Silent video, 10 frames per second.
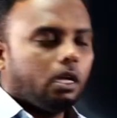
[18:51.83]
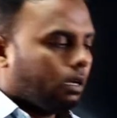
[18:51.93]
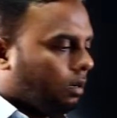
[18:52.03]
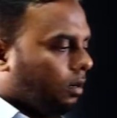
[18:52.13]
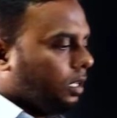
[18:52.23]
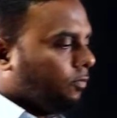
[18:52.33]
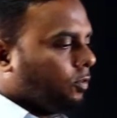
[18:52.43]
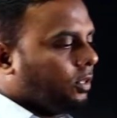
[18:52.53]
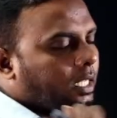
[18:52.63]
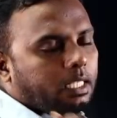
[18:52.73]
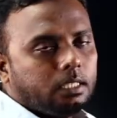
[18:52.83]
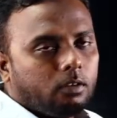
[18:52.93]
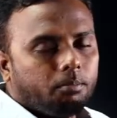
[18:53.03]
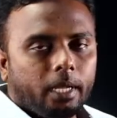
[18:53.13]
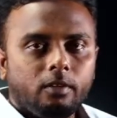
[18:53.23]
If you increase the
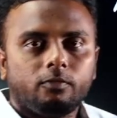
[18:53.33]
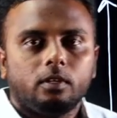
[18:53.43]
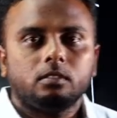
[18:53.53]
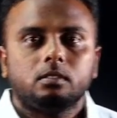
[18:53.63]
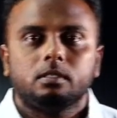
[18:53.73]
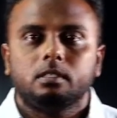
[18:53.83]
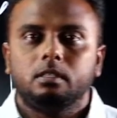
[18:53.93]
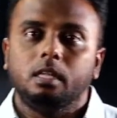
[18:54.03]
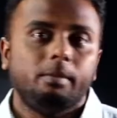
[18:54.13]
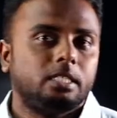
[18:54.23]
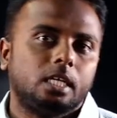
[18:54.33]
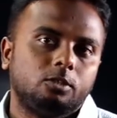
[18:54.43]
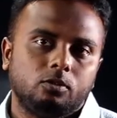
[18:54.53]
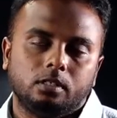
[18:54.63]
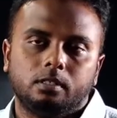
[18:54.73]
main flux, they may
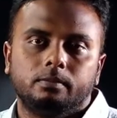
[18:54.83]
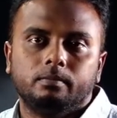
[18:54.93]
saturate.